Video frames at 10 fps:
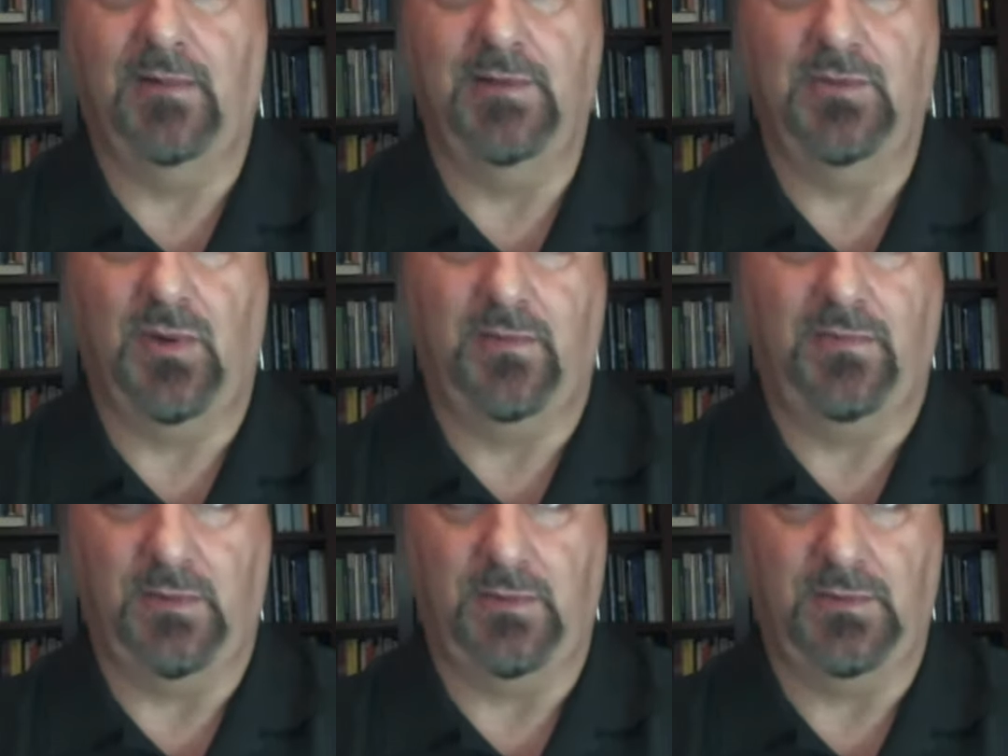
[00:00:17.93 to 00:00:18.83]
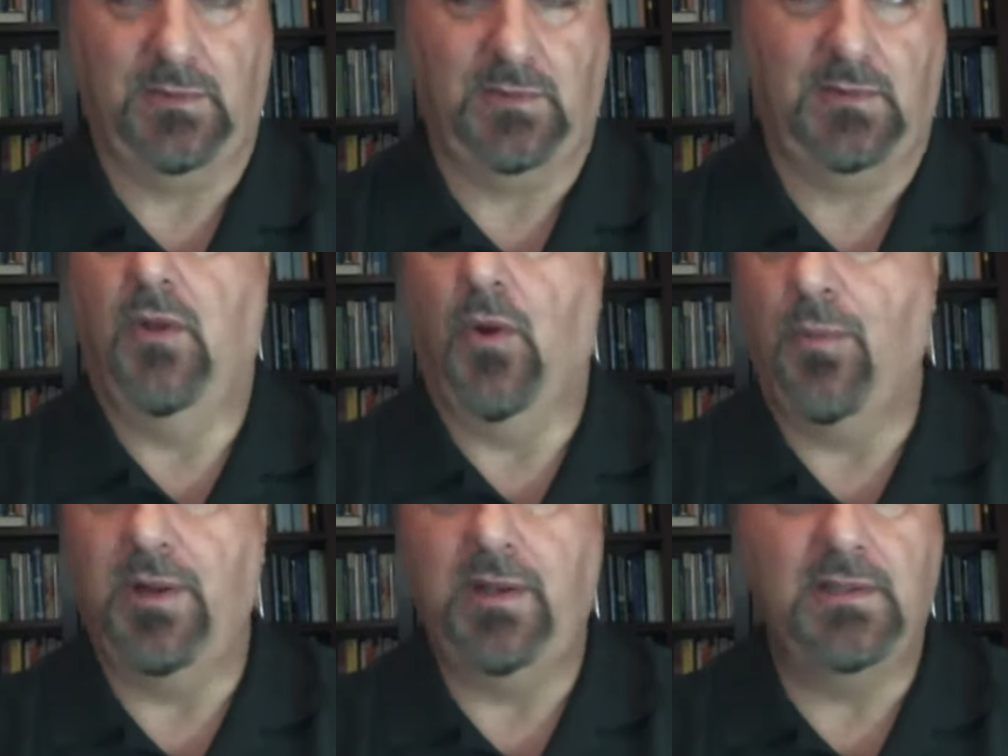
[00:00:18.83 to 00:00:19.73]
matter is one of those.
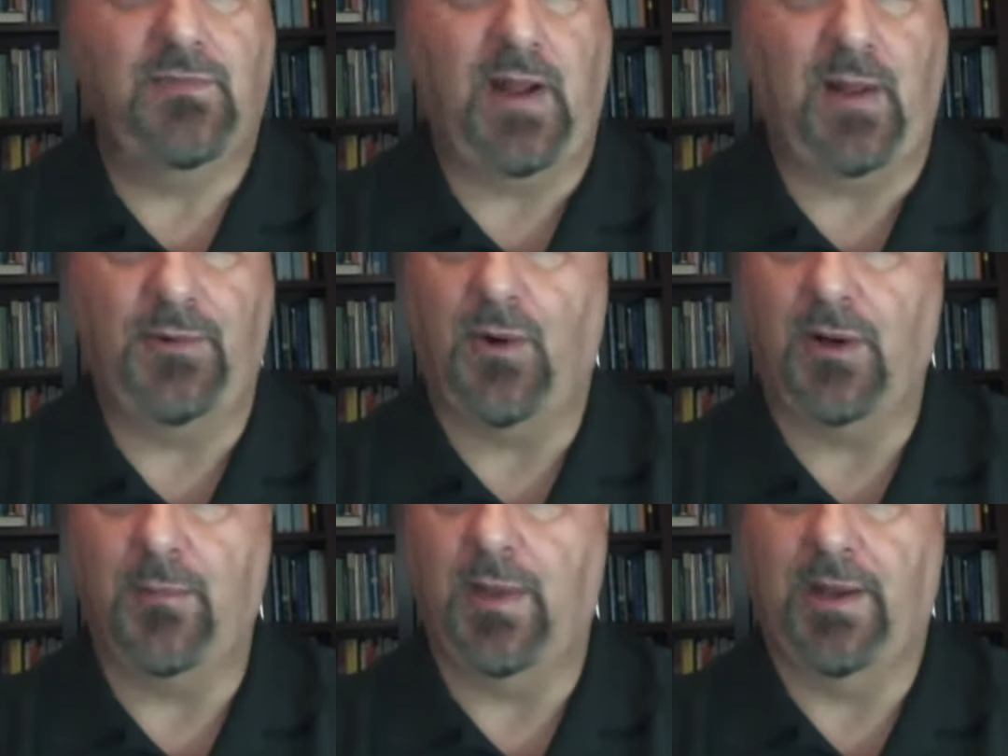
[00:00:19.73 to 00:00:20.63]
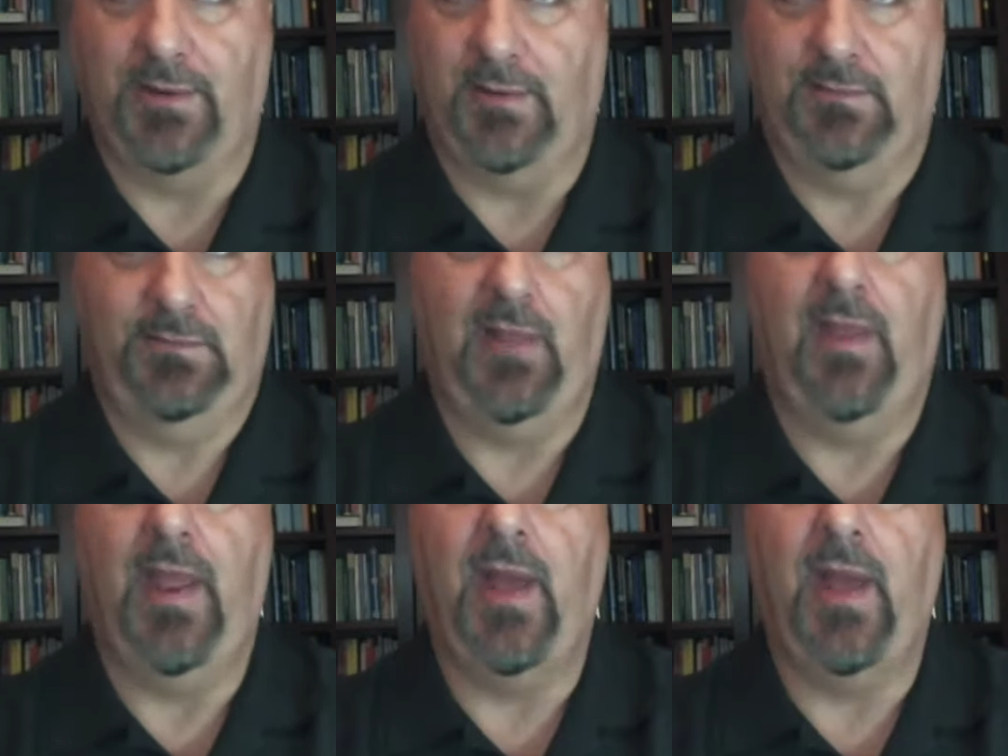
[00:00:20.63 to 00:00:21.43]
Nobody has found dark matter, and